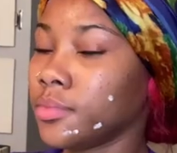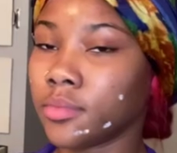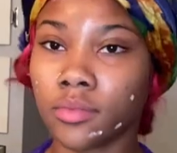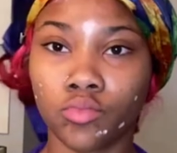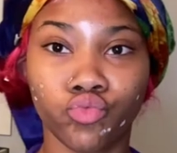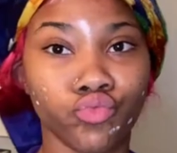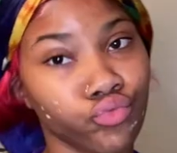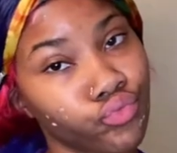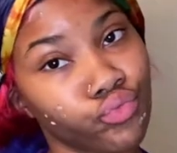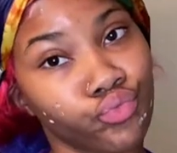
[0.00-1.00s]
100
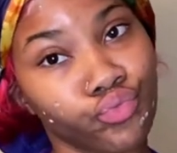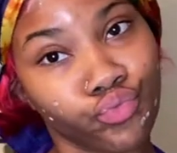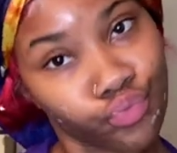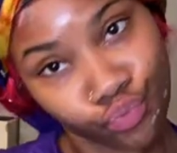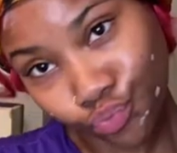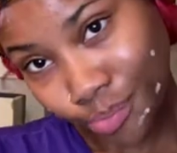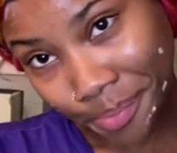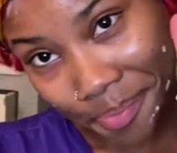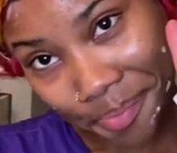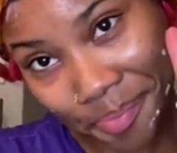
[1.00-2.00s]
followers, we're on the
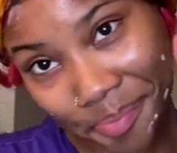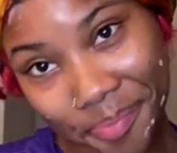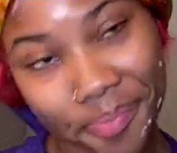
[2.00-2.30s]
road to